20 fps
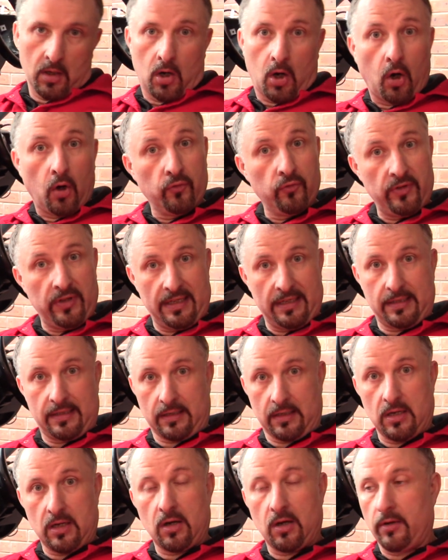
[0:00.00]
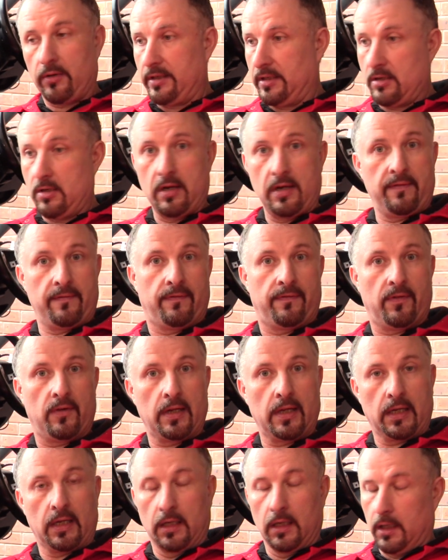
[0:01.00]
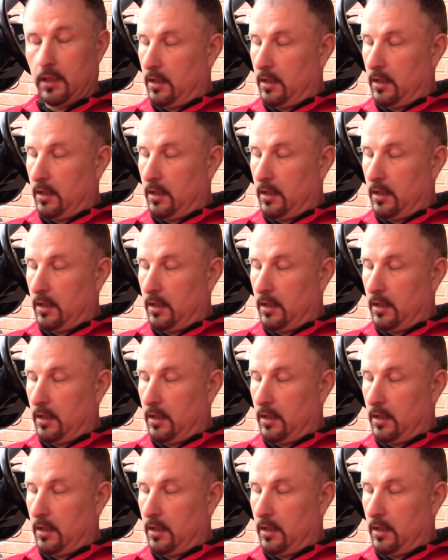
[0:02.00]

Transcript: on this card. It's not even funny.